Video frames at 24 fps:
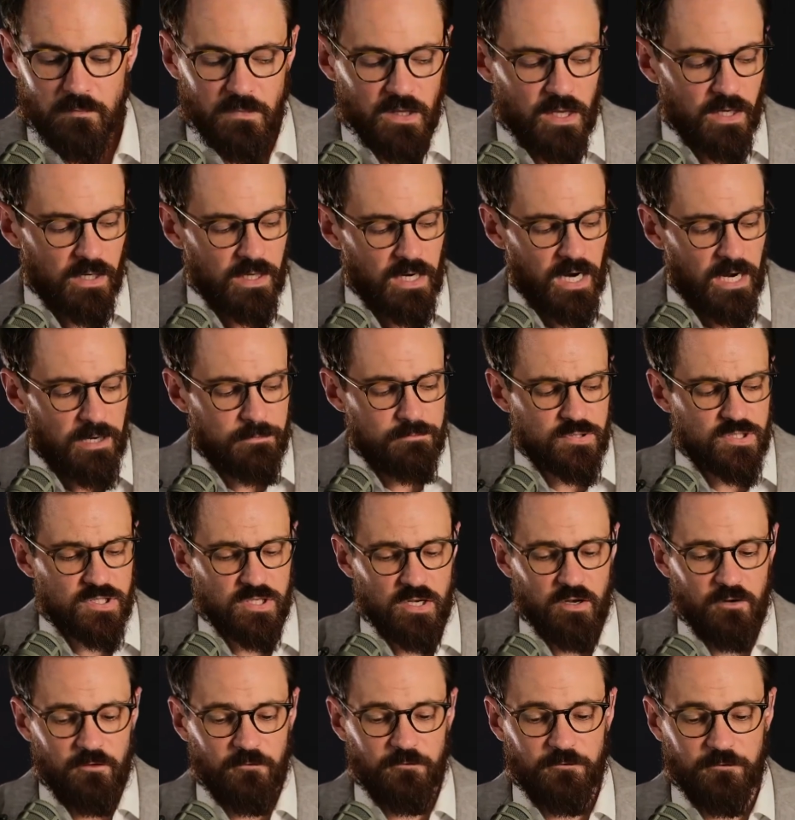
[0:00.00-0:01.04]
comes
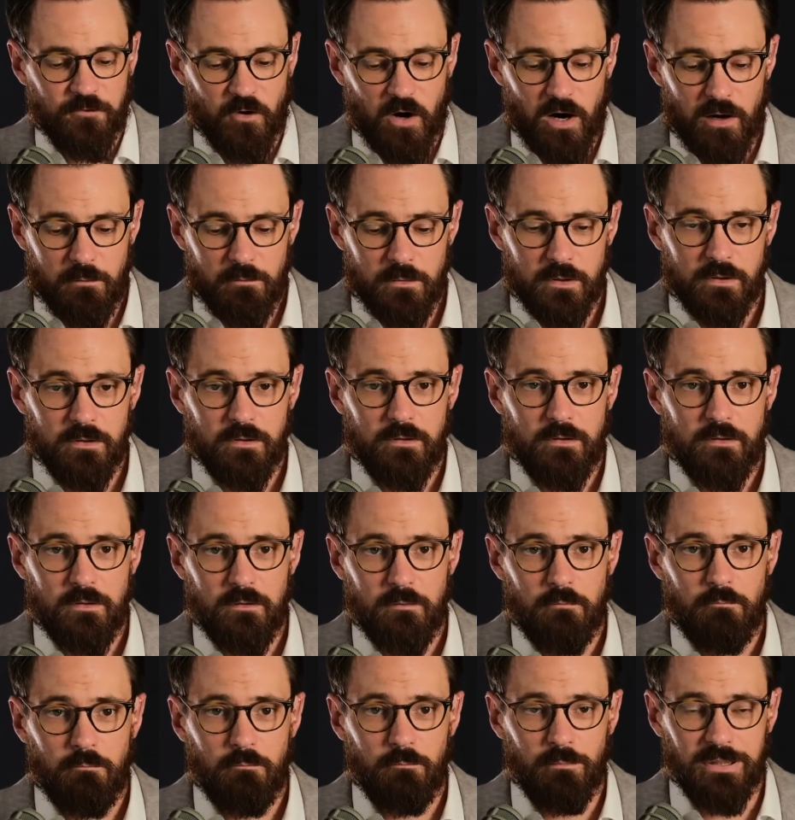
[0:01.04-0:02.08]
from
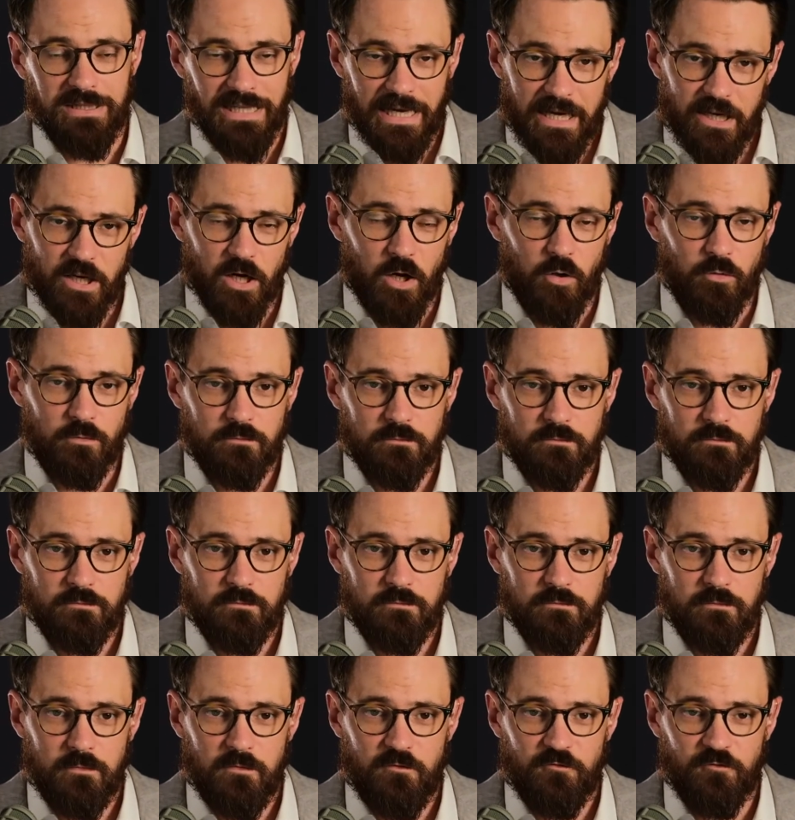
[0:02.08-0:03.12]
Plato,
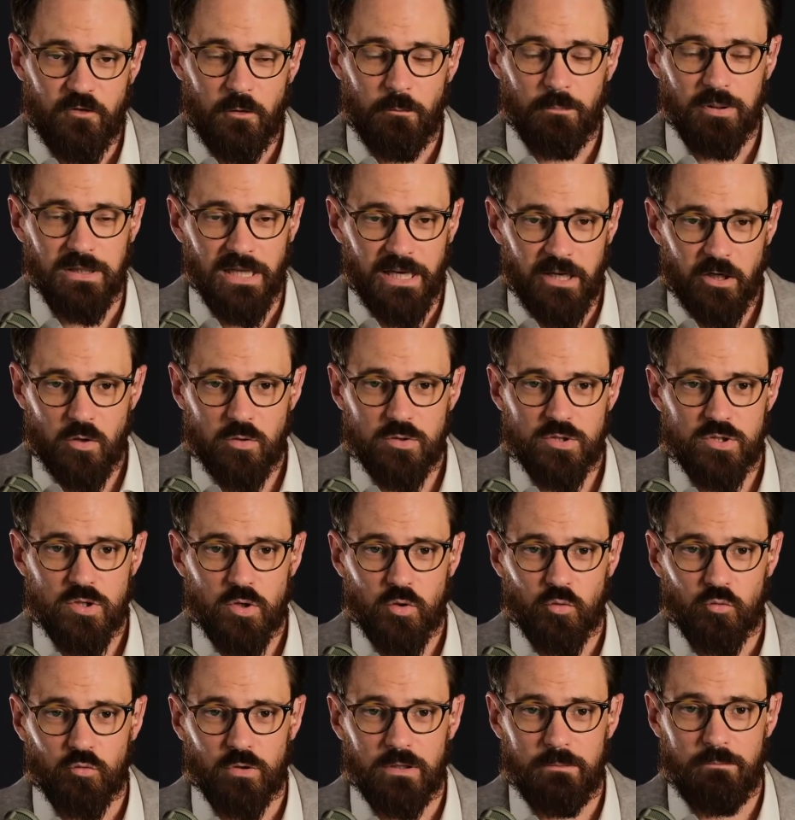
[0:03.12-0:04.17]
from Plato's
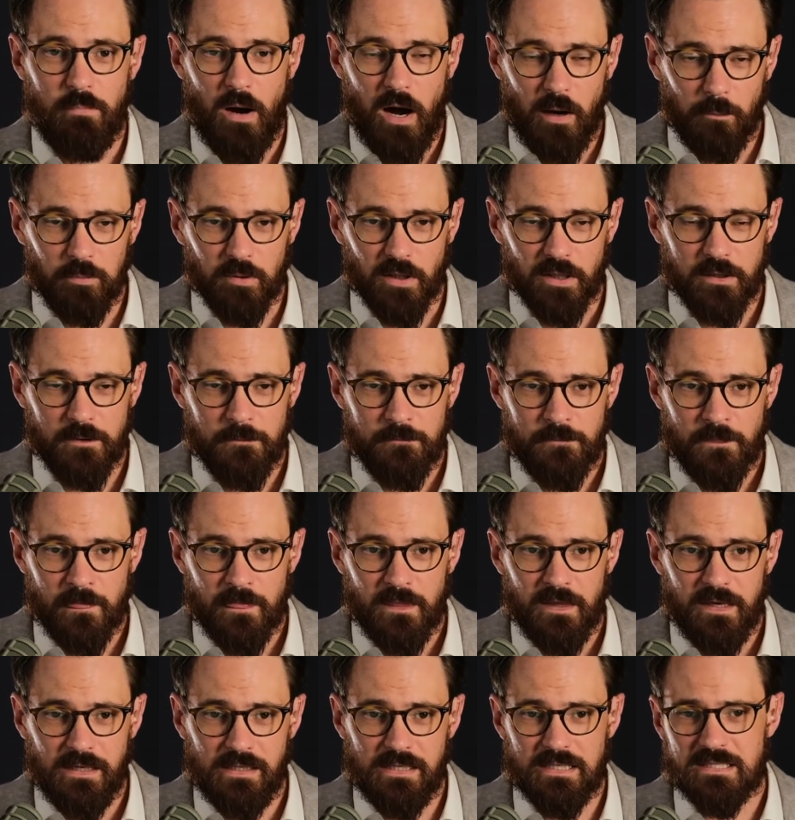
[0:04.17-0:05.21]
Republic.
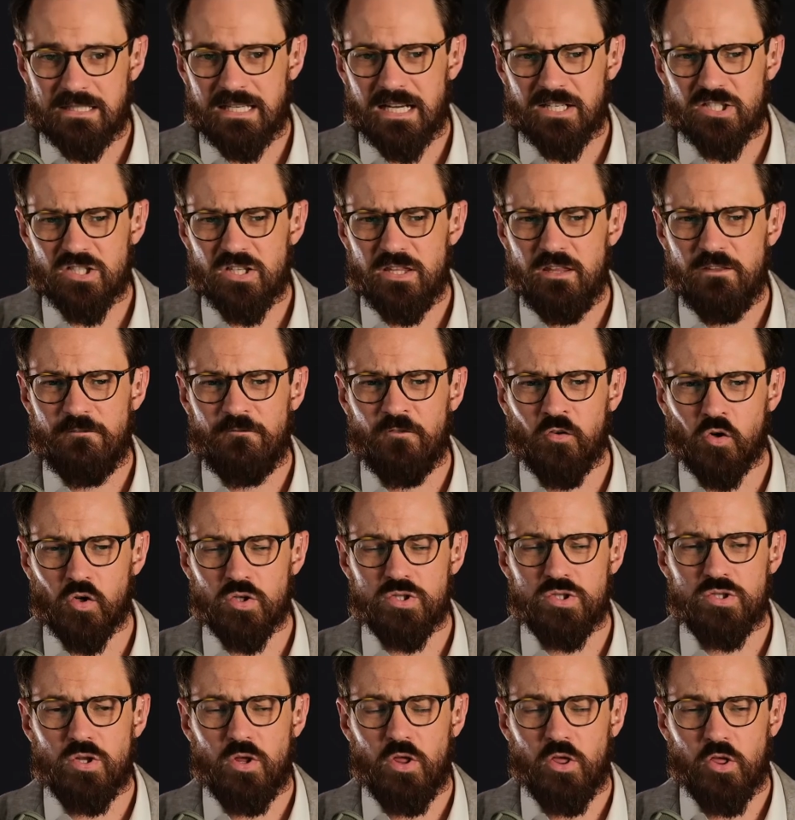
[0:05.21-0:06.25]
And it's actually the
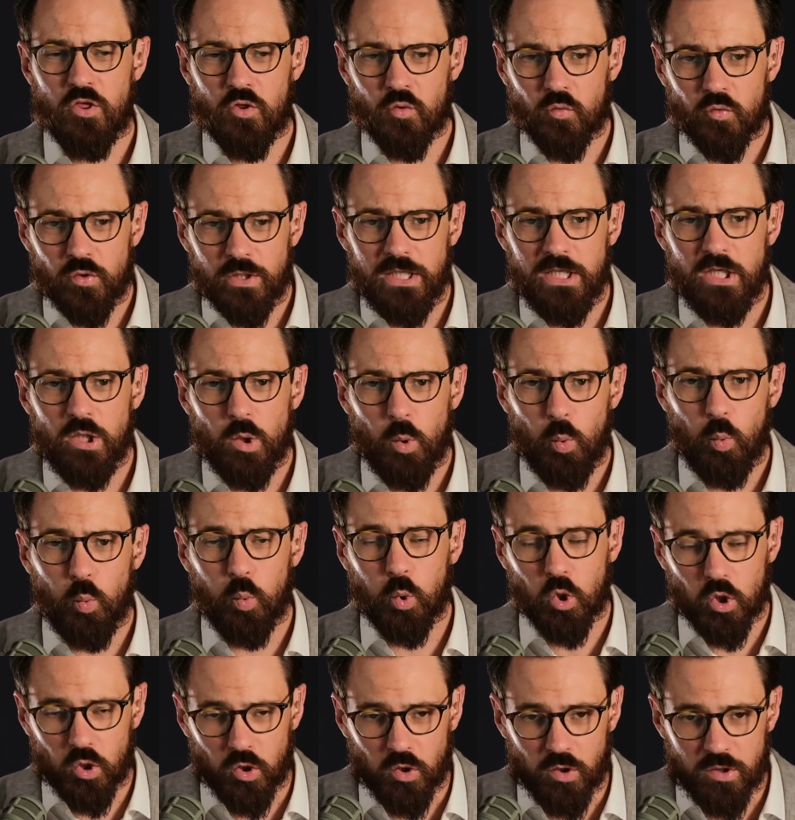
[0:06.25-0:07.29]
first 3
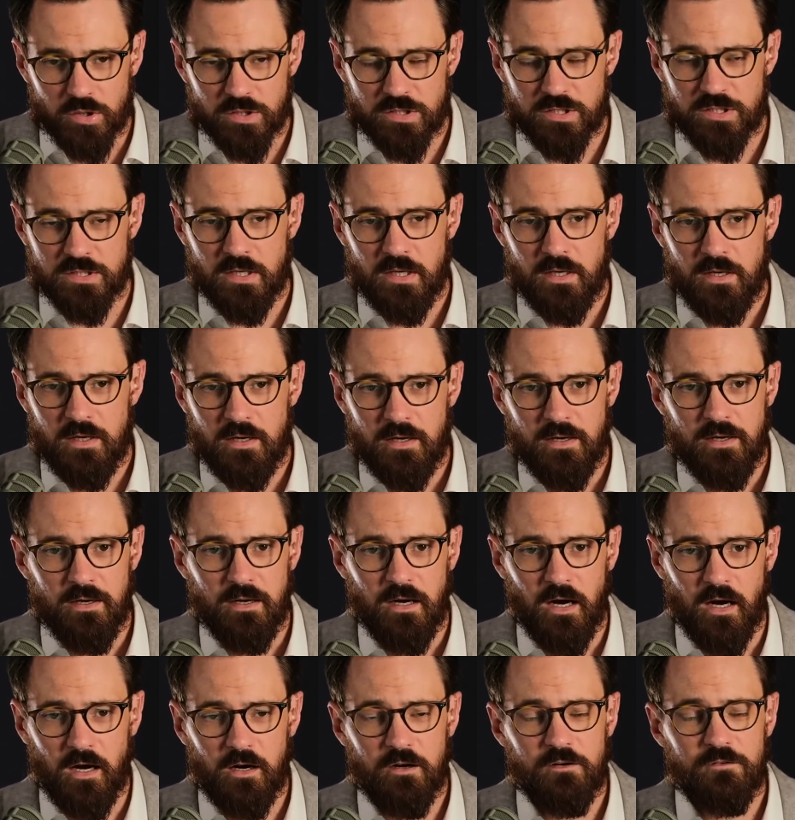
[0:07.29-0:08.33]
words
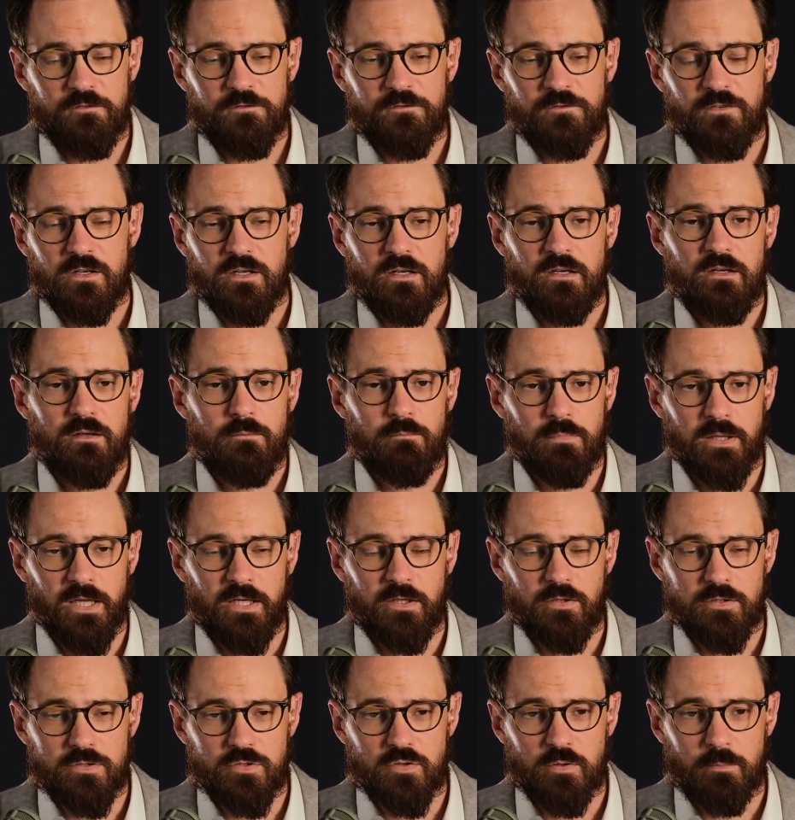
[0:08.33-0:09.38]
of
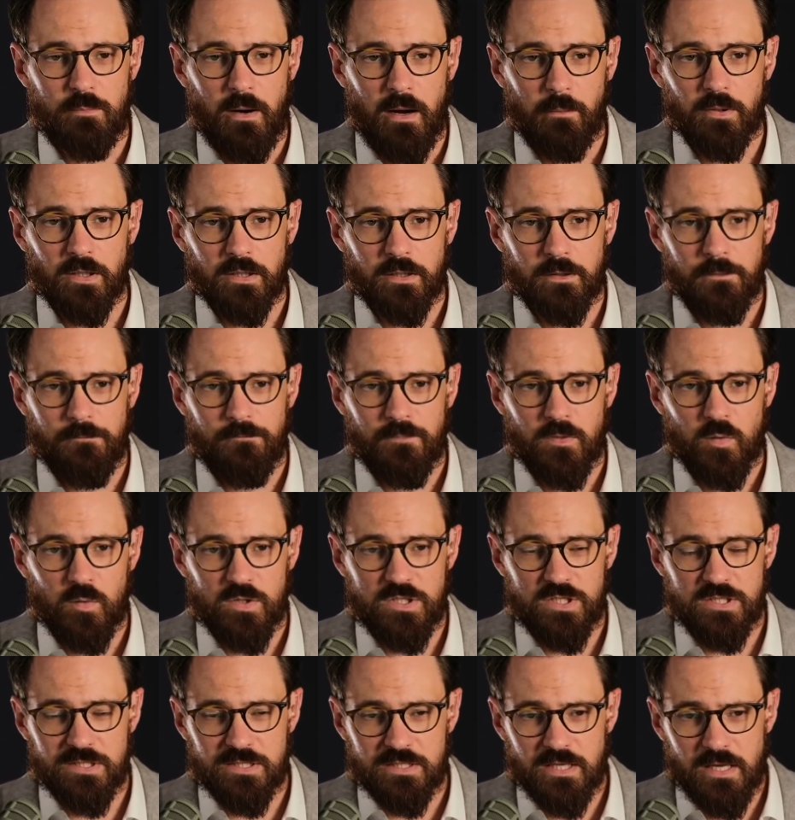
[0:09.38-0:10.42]
Plato's Republic, which
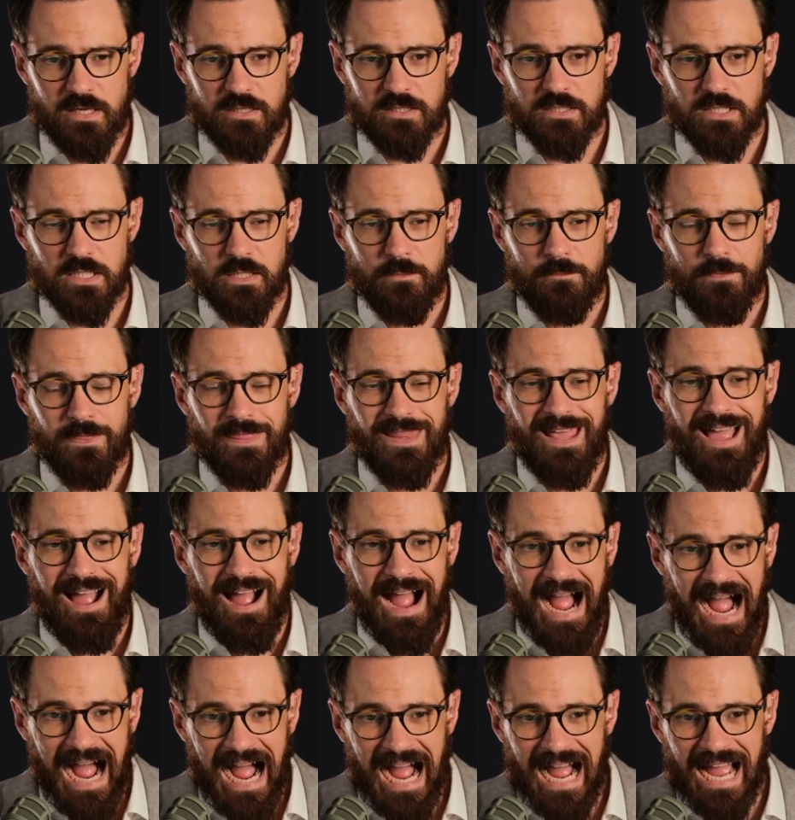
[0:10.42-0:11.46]
is this:
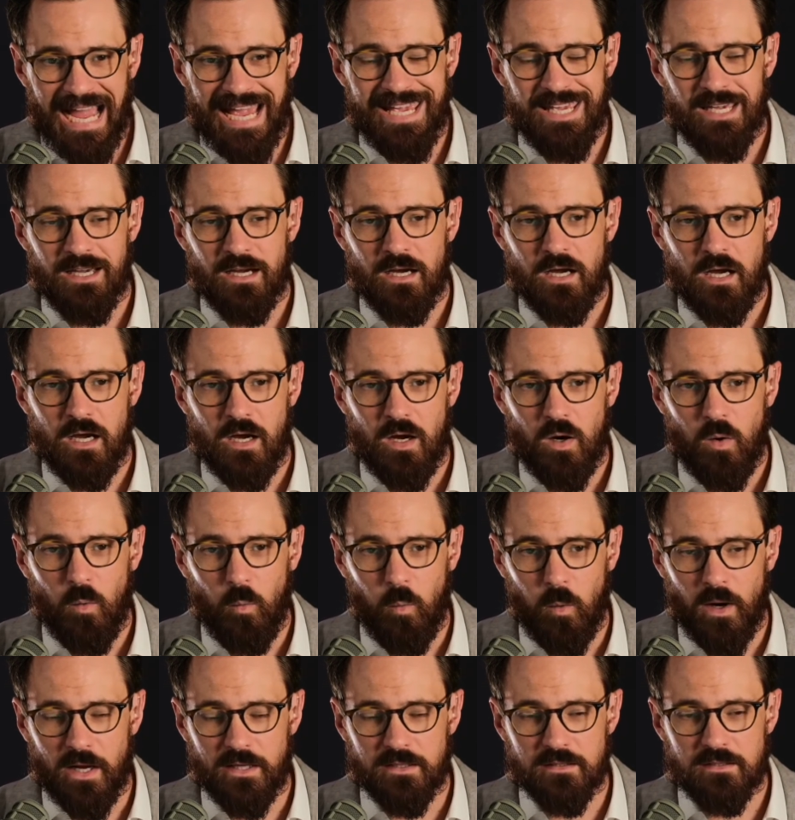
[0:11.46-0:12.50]
I
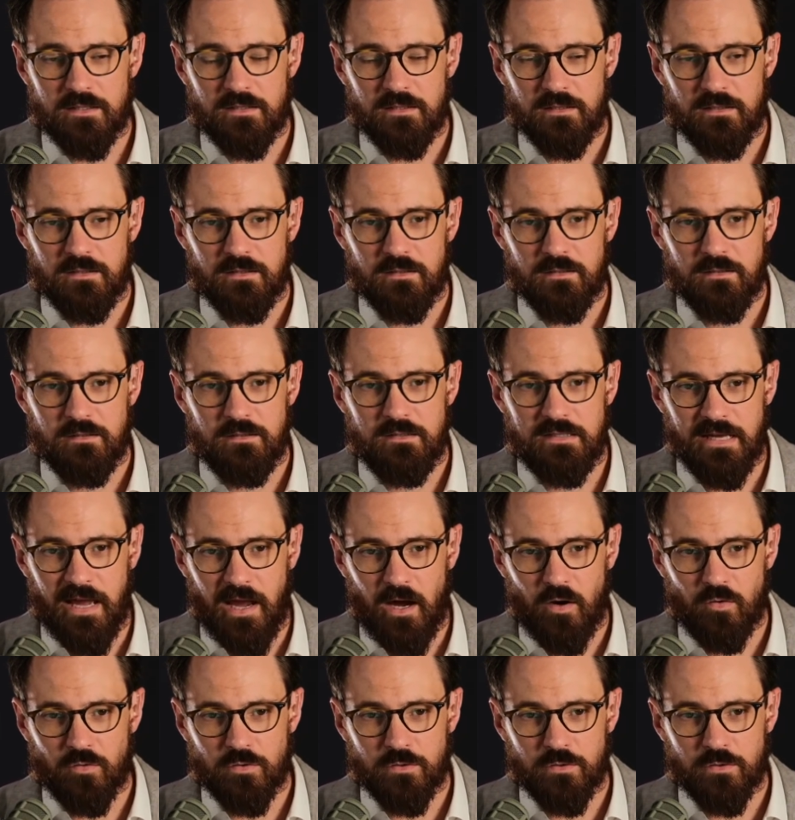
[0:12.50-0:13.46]
went down.